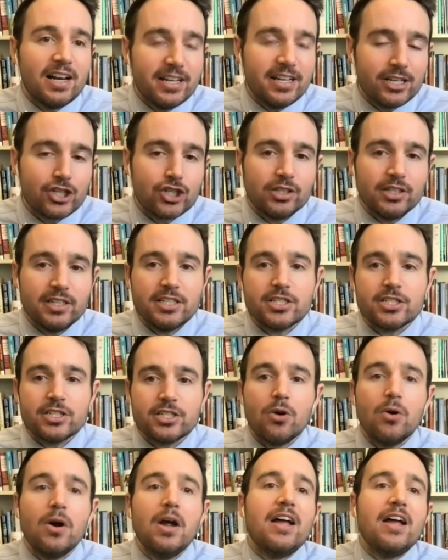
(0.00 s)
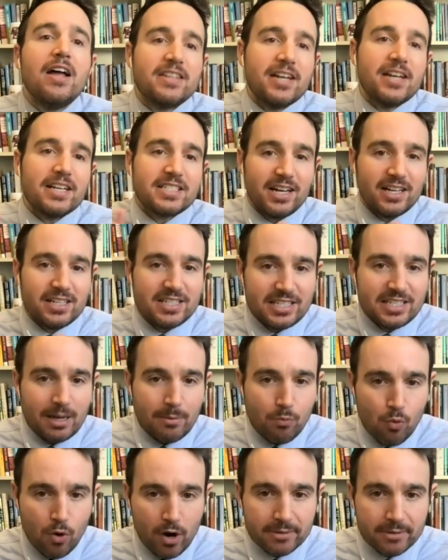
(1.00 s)
initially. So that's kind of
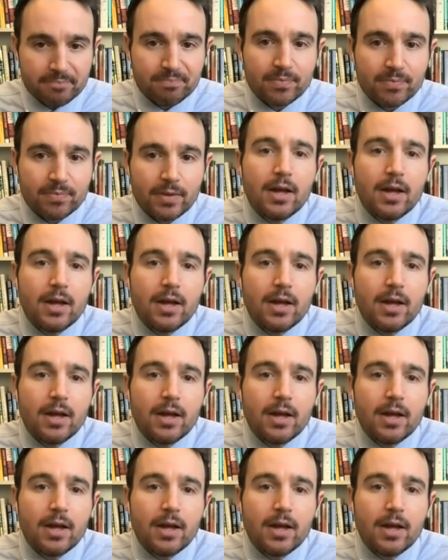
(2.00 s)
step one.